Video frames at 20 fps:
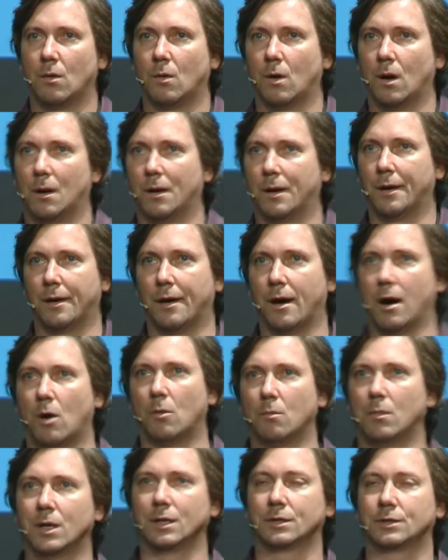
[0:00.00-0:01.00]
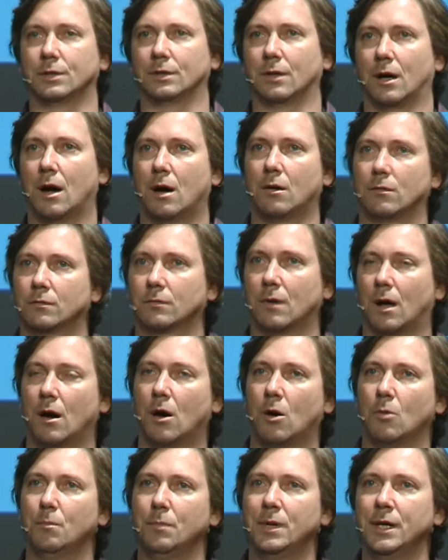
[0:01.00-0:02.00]
uh, how much, how,
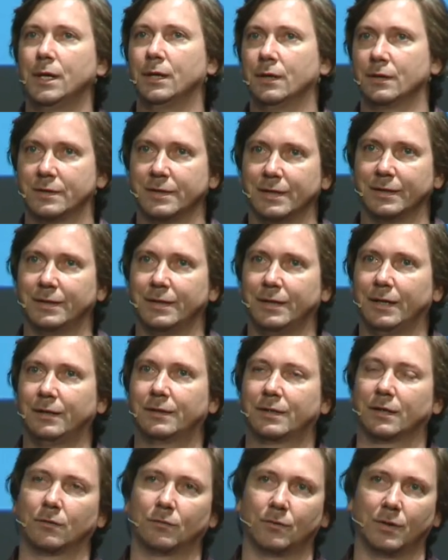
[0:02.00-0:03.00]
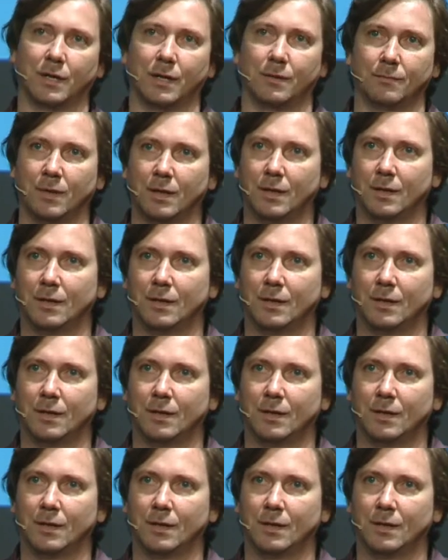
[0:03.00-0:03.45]
how big is the datagram.